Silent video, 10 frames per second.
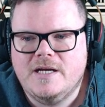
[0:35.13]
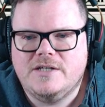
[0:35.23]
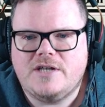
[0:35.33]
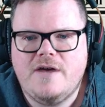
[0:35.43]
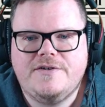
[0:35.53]

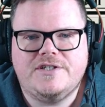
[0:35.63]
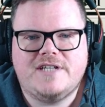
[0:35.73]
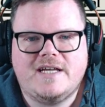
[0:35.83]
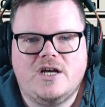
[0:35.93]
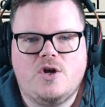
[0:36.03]
So just
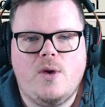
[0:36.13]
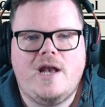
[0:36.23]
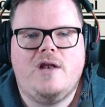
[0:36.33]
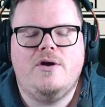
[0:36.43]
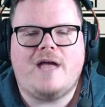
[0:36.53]
take a quick
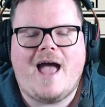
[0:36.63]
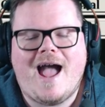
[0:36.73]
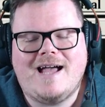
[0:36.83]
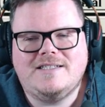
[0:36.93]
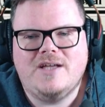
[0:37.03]
look
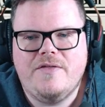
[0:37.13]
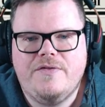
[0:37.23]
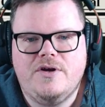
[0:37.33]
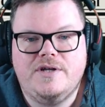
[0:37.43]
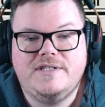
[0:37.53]
at
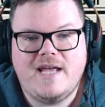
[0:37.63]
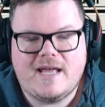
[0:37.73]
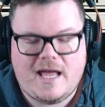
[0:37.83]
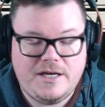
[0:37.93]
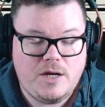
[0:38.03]
the deck
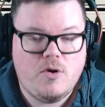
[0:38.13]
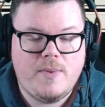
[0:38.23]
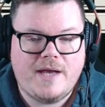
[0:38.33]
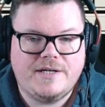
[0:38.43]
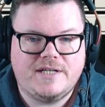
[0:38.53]
and you will be
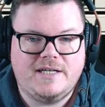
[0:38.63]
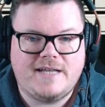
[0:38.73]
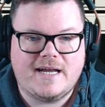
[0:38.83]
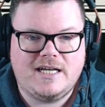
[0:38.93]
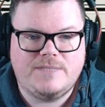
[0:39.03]
able to see a
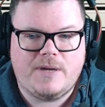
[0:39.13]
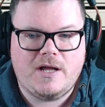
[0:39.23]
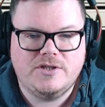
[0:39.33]
deck list below,